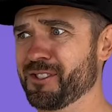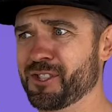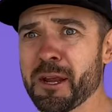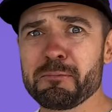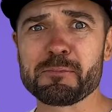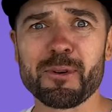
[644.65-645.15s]

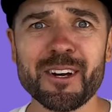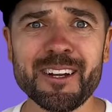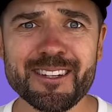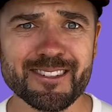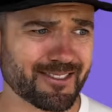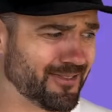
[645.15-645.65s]
James
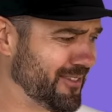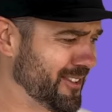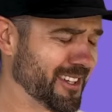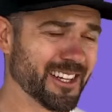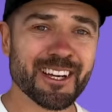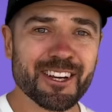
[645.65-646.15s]
Bond is
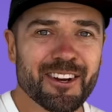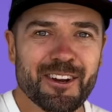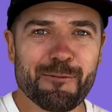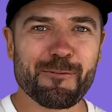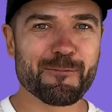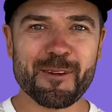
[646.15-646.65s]
good
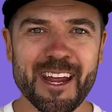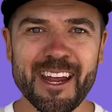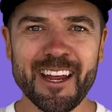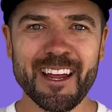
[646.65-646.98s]
enough for me.